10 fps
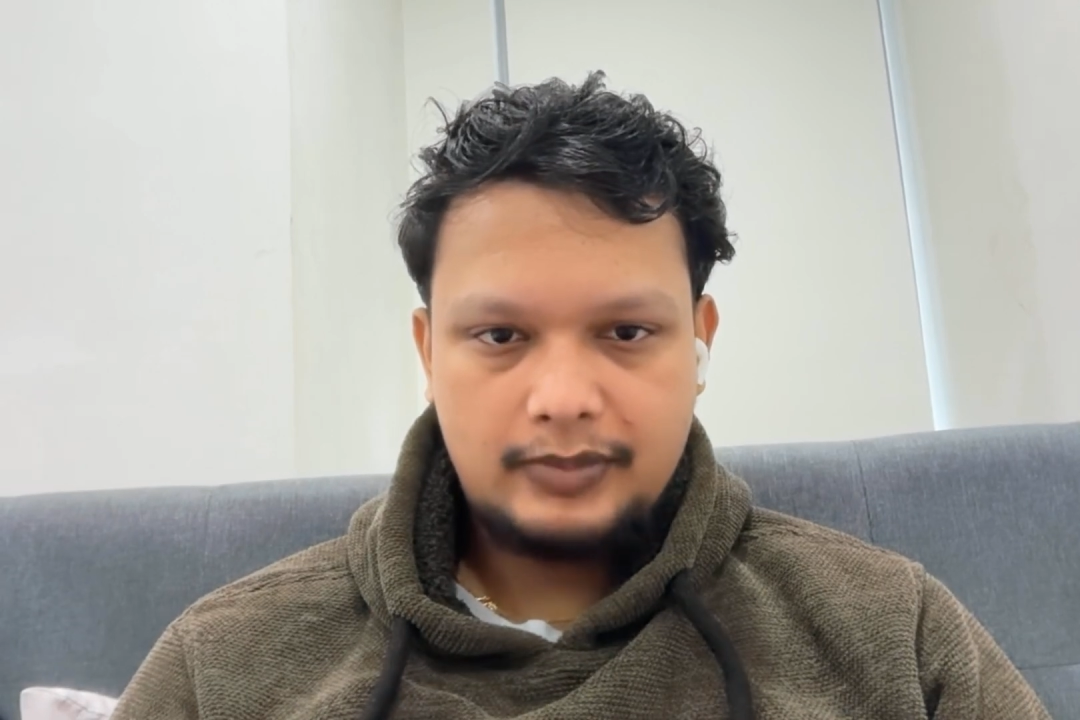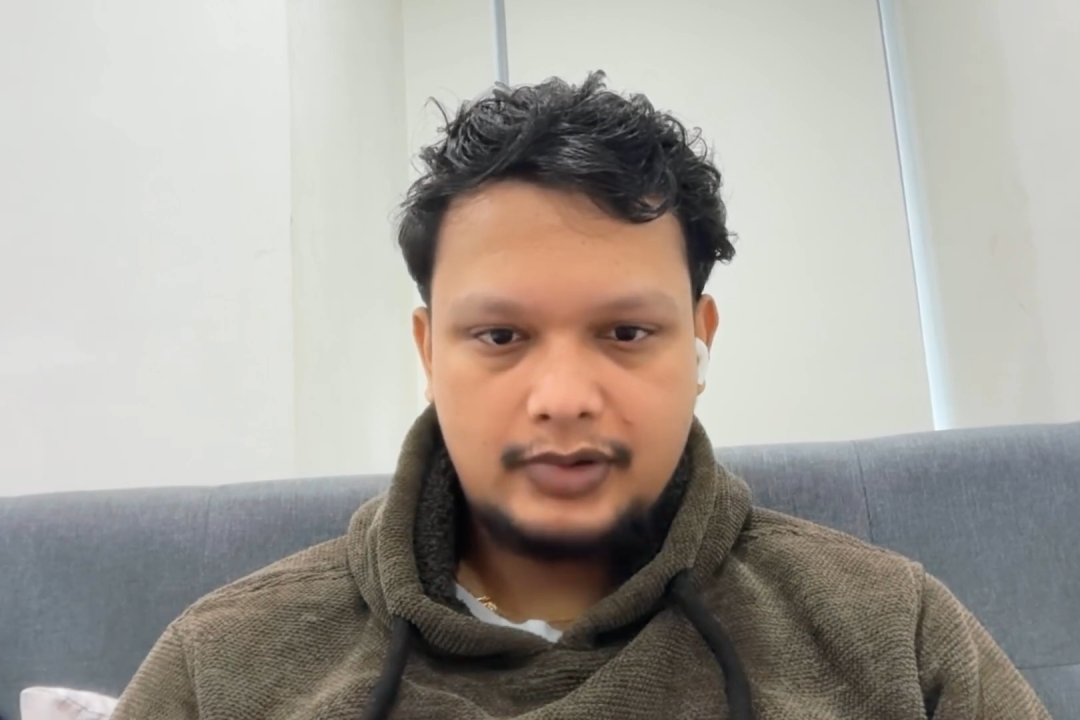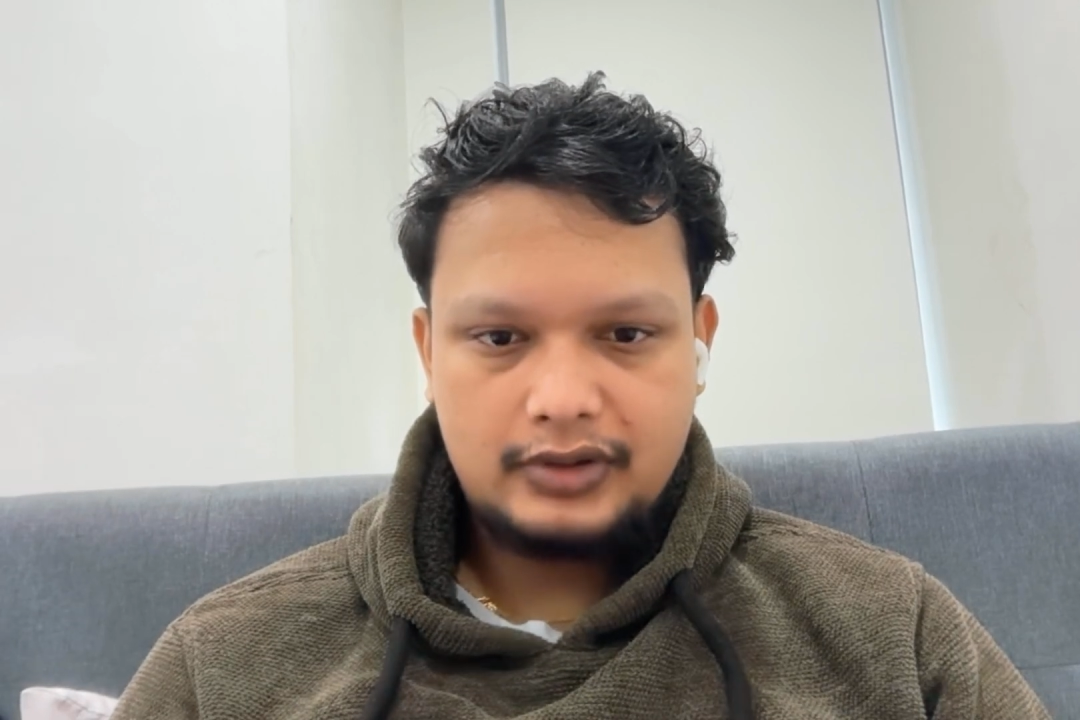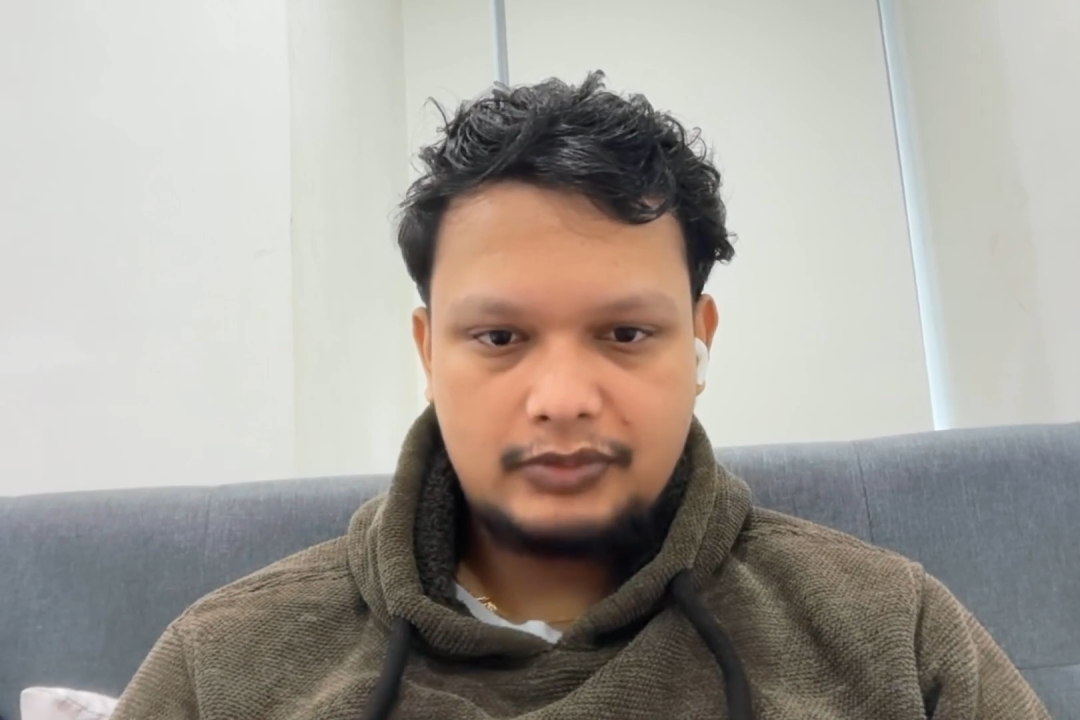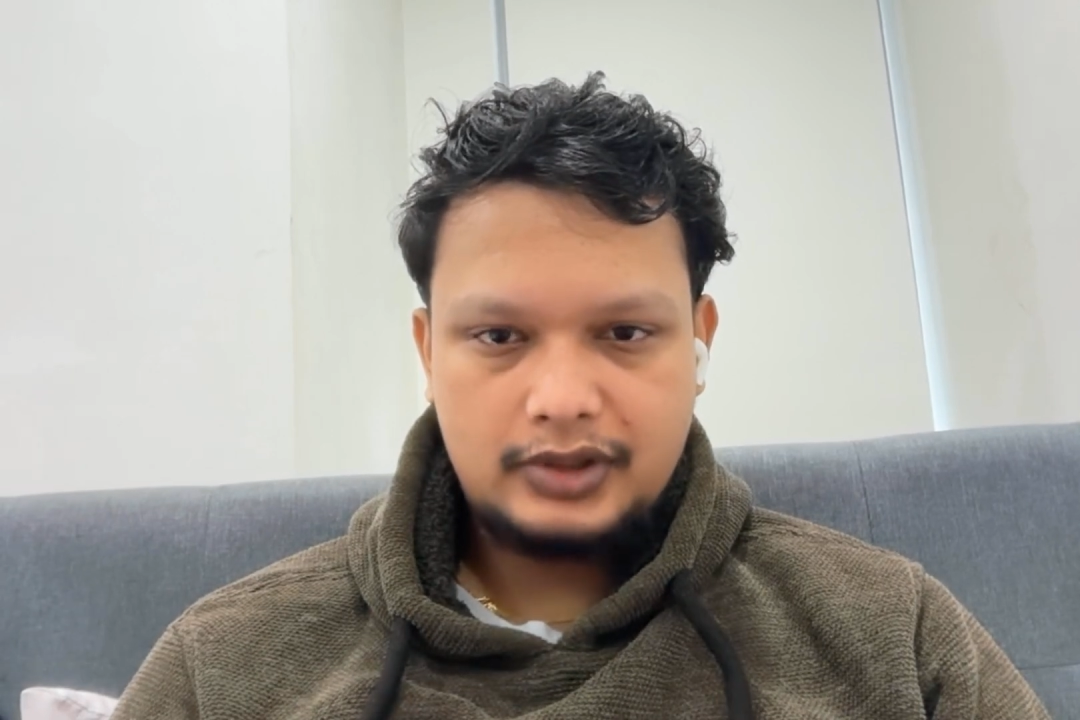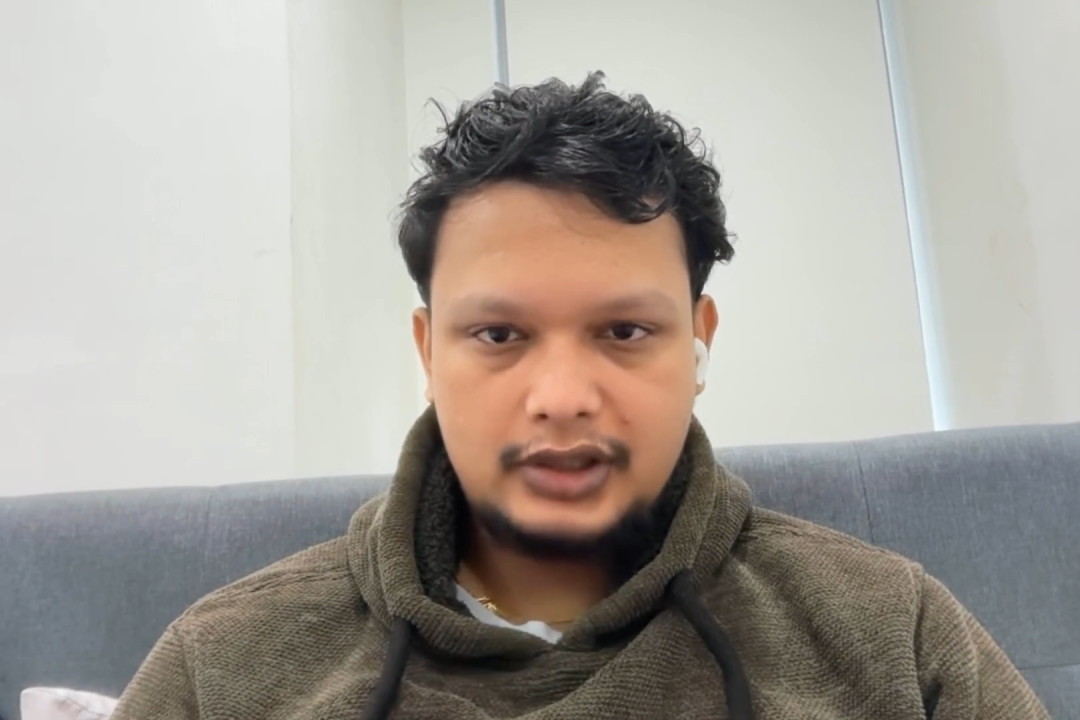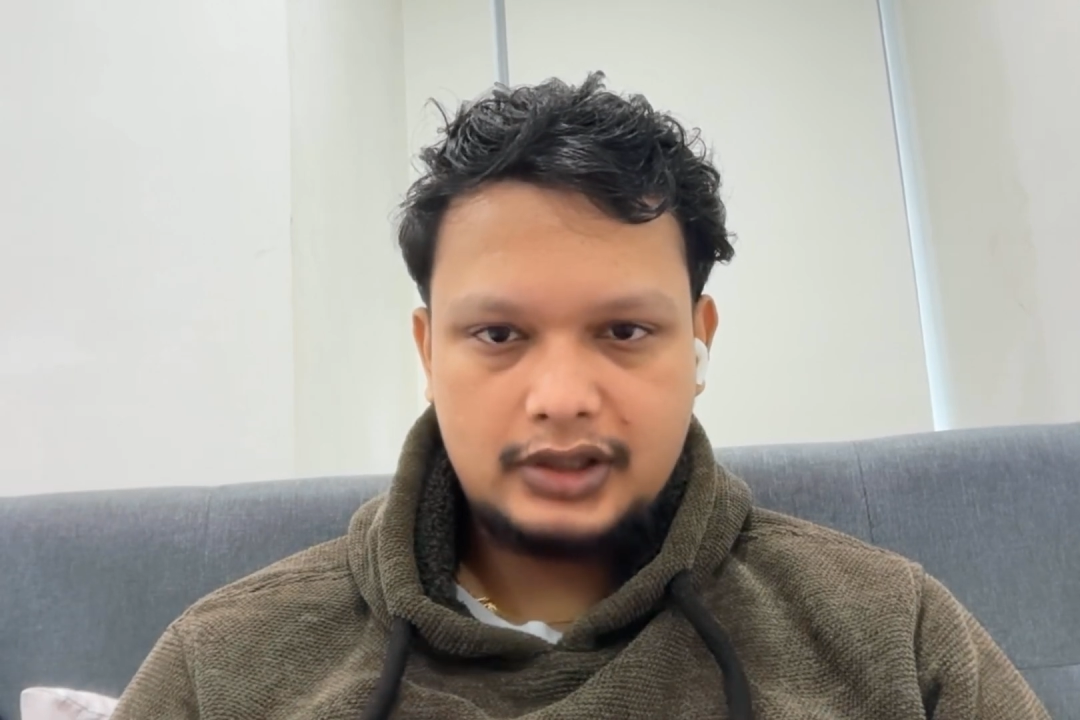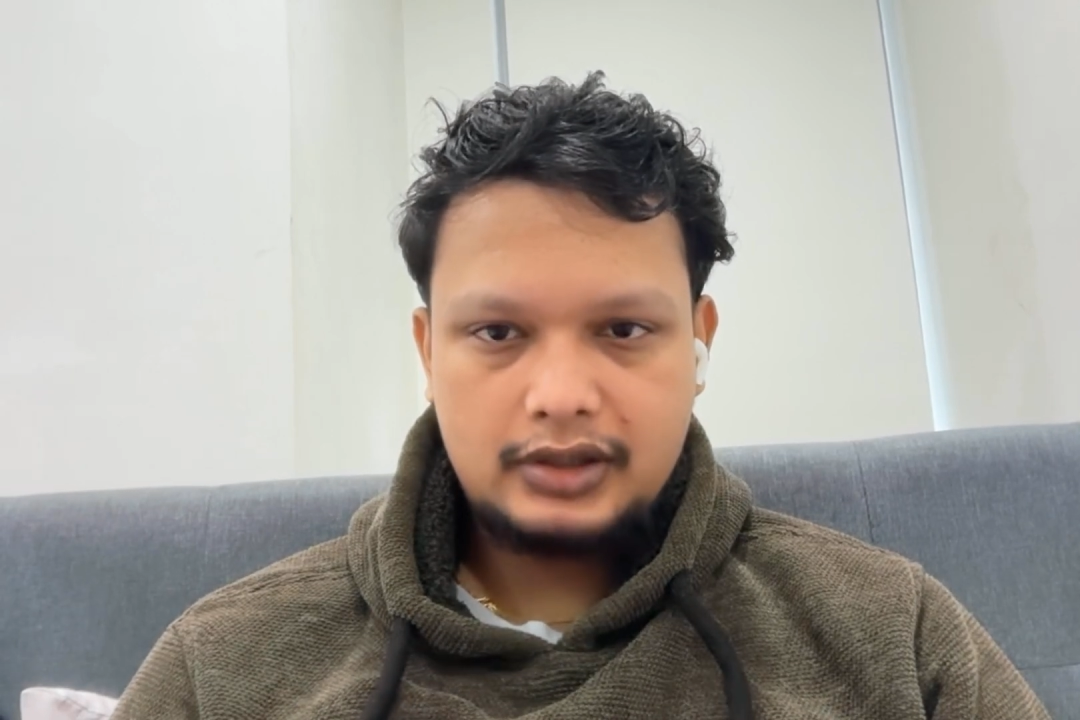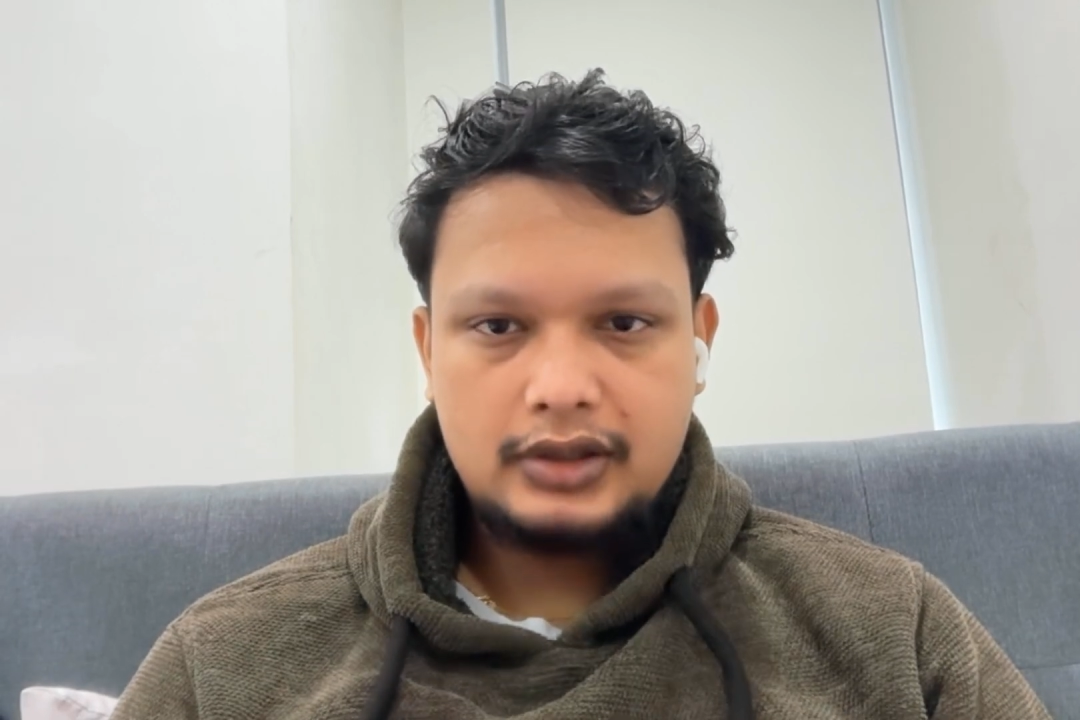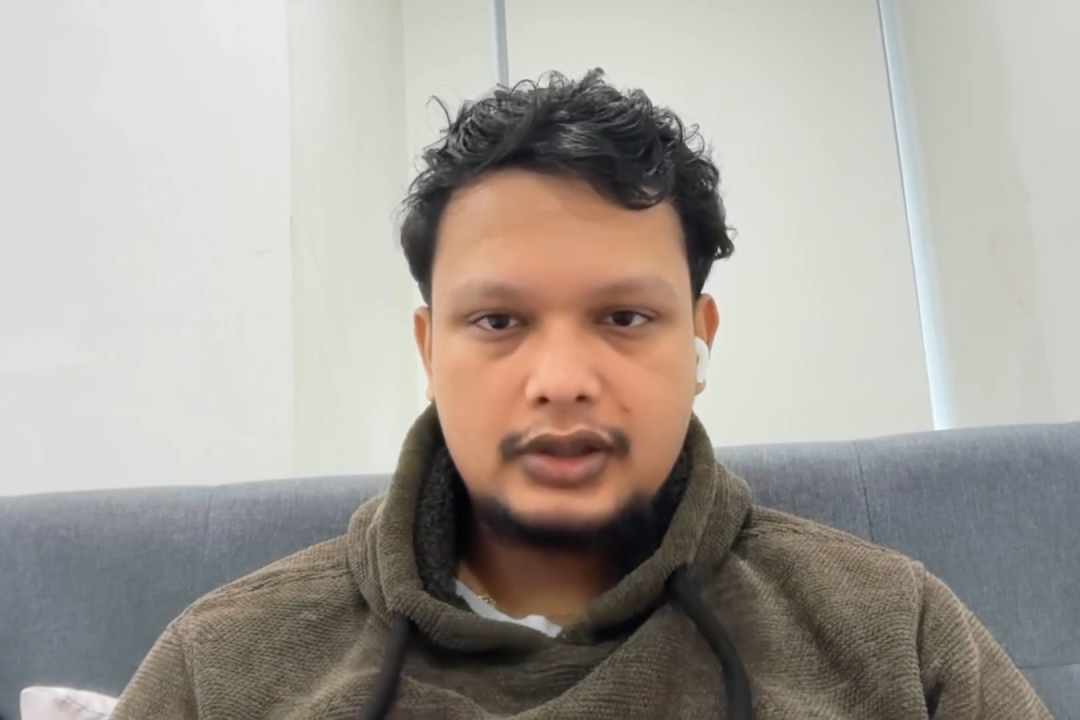amount of
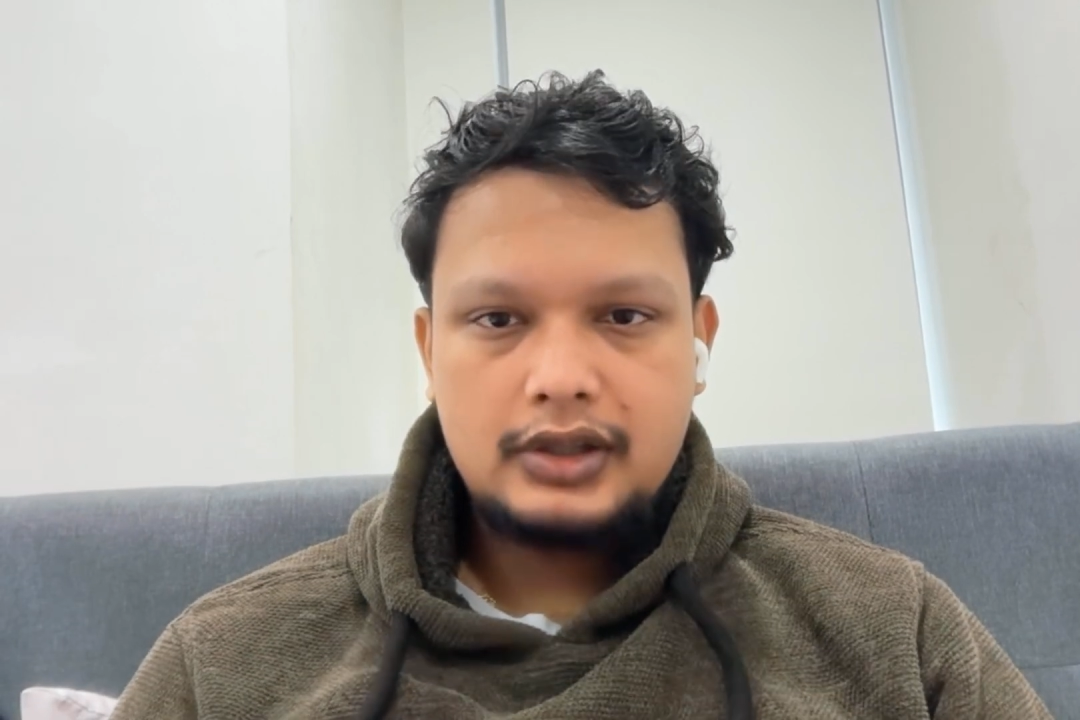data.